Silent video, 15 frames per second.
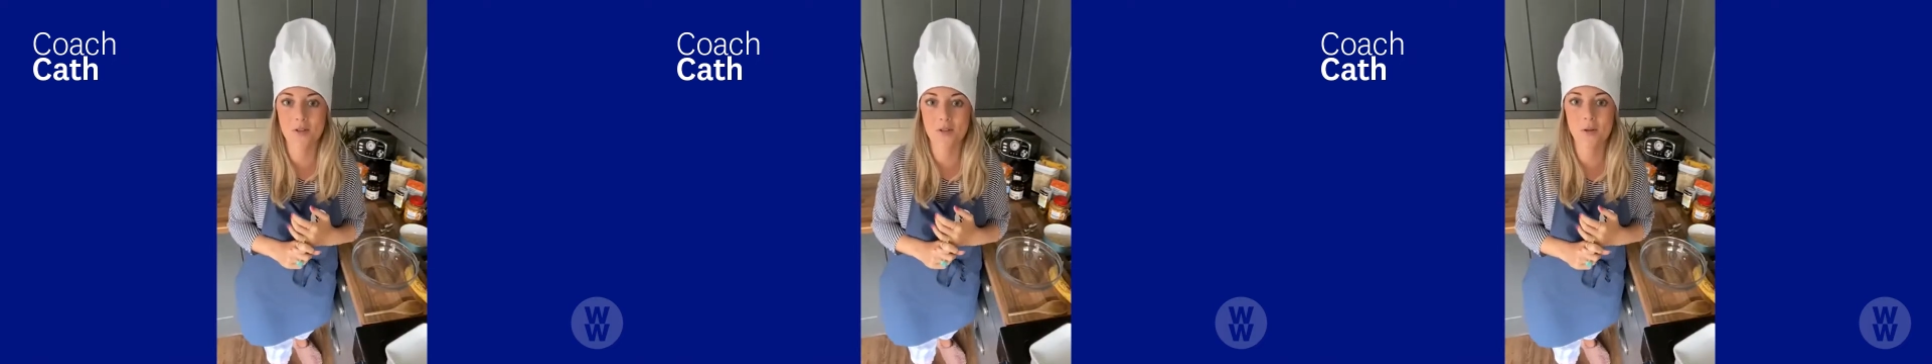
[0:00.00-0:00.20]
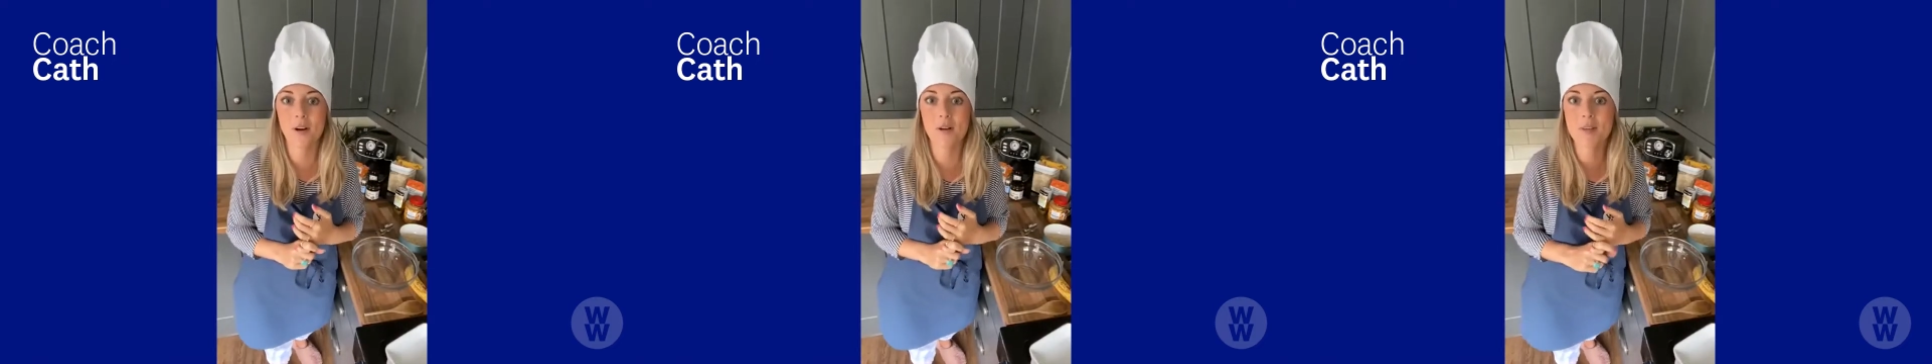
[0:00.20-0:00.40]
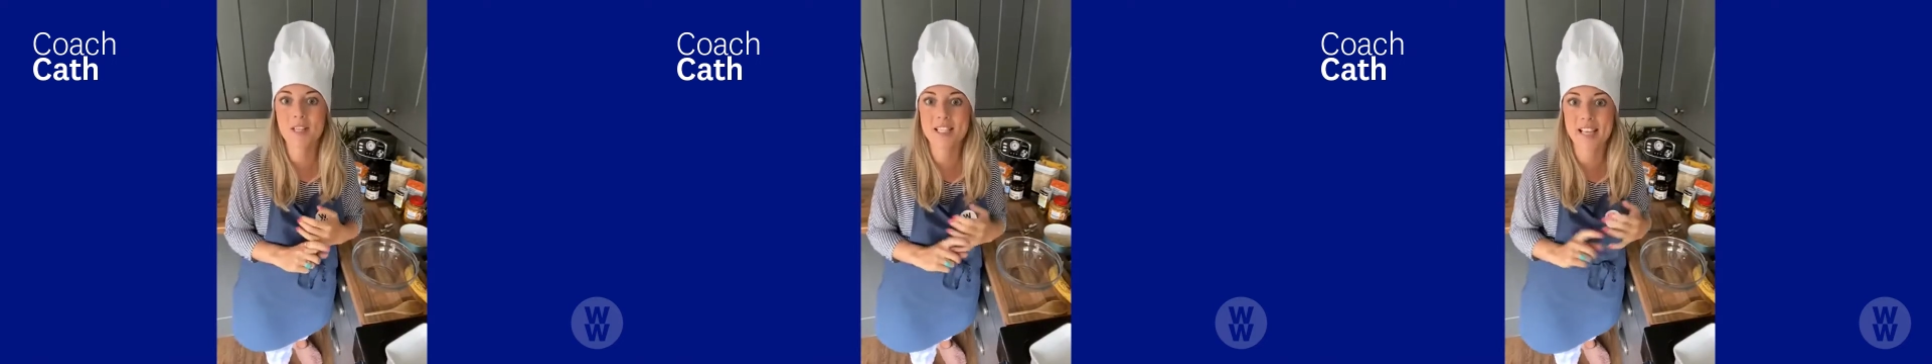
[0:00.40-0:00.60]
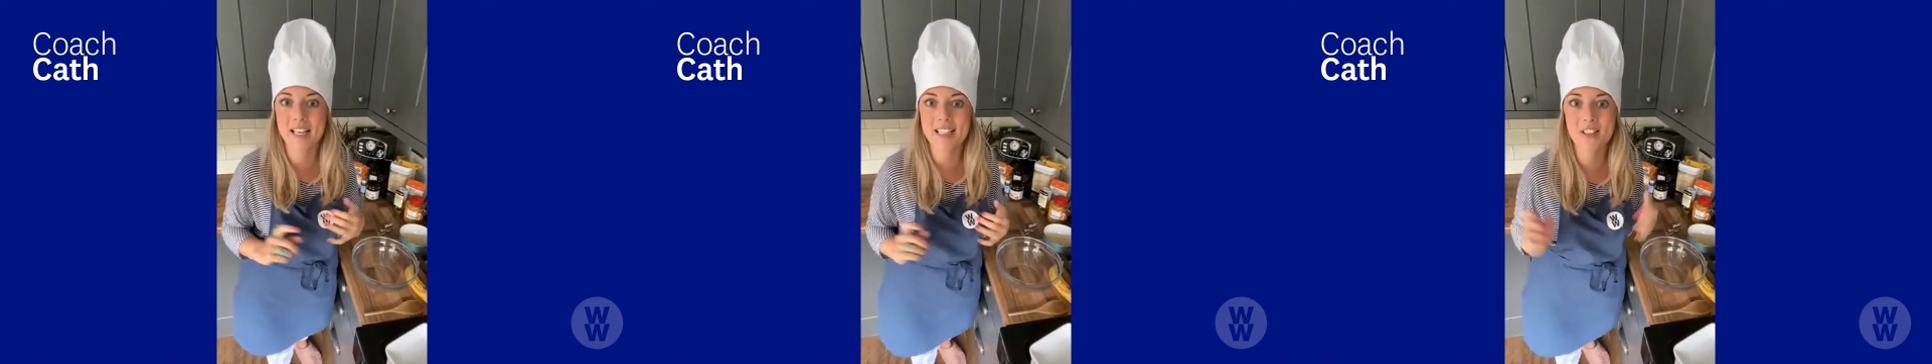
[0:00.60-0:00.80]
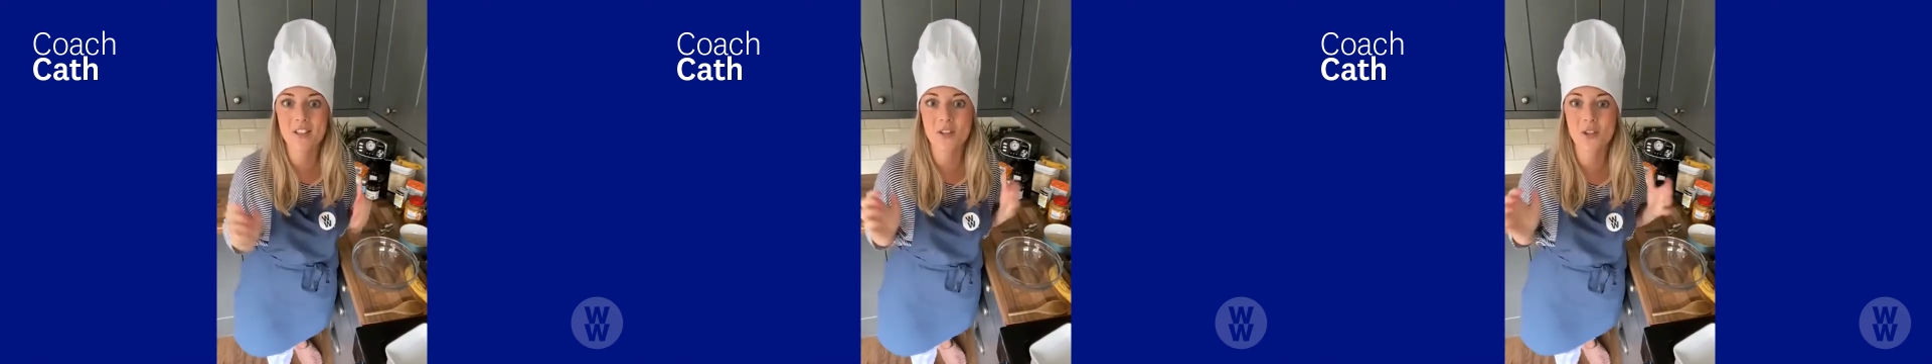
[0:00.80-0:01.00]
So I'm
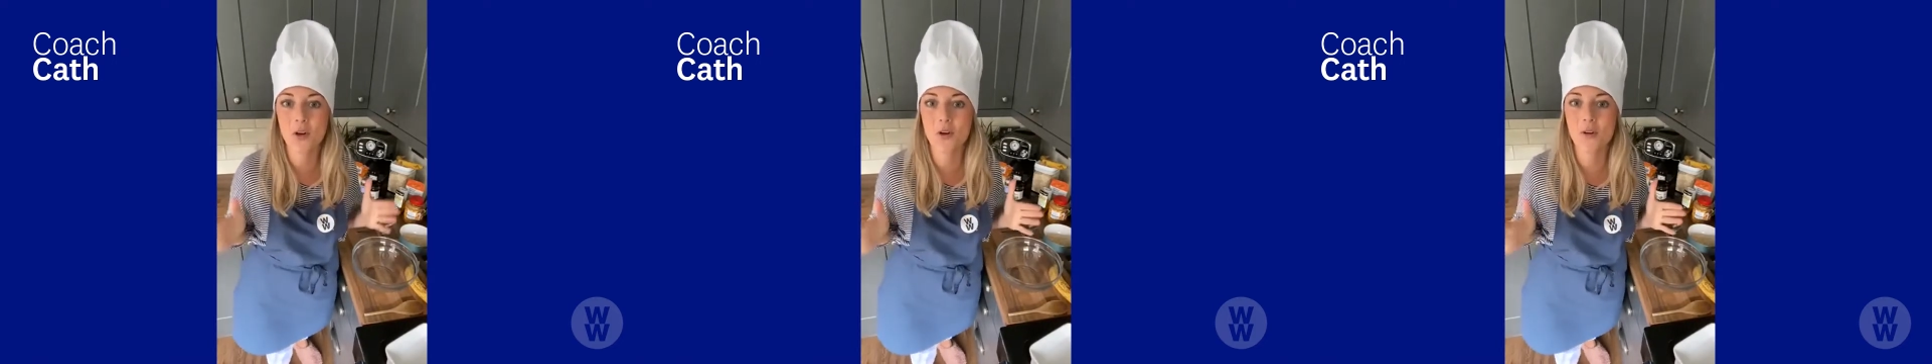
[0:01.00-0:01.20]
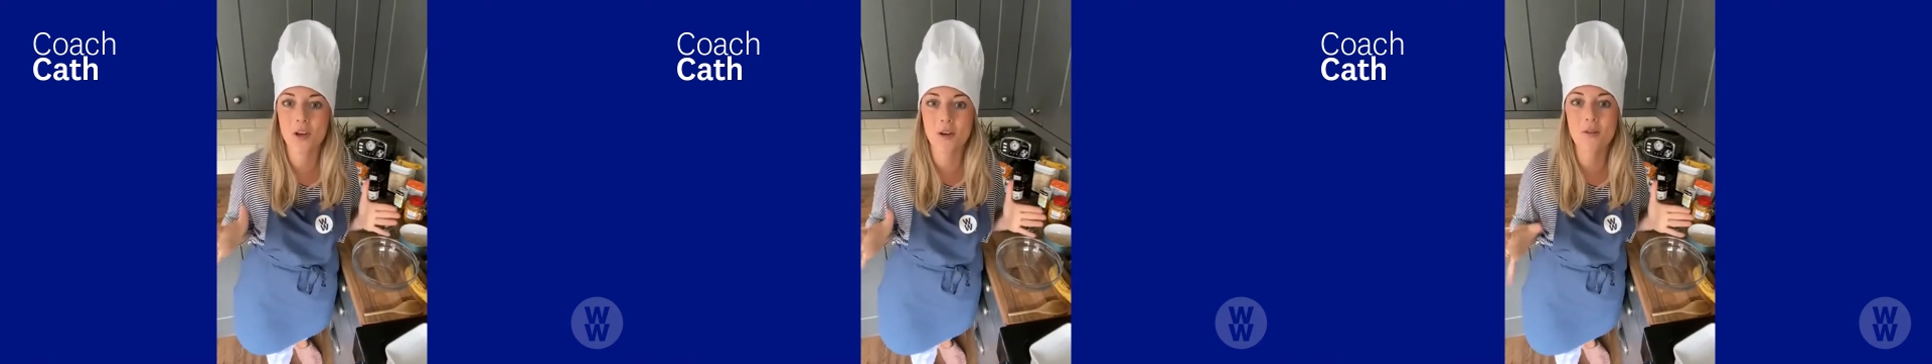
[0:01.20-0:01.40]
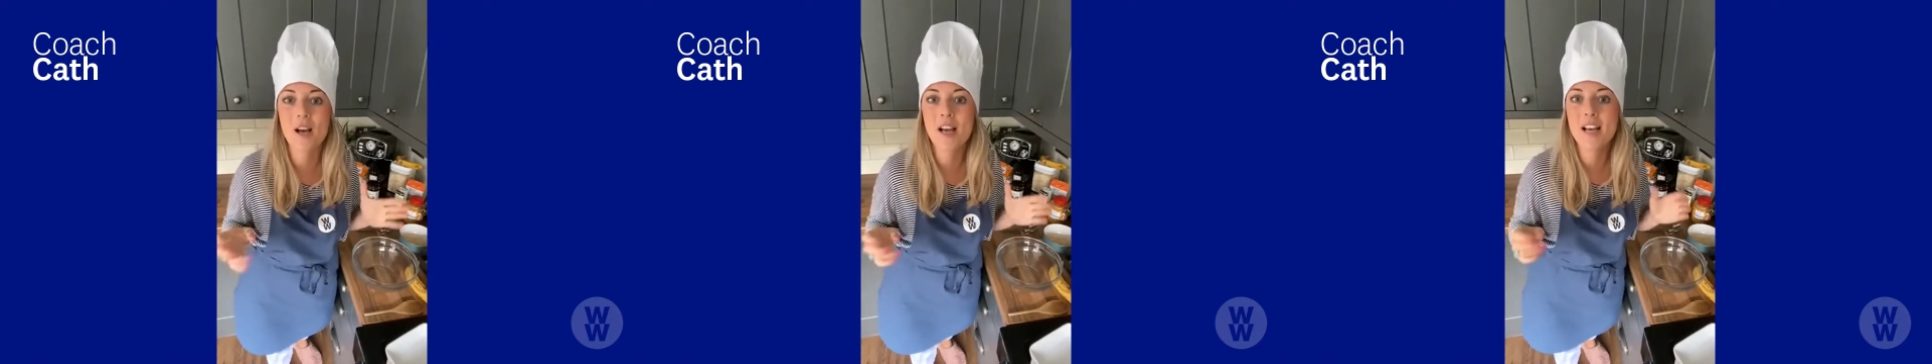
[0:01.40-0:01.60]
excited to show you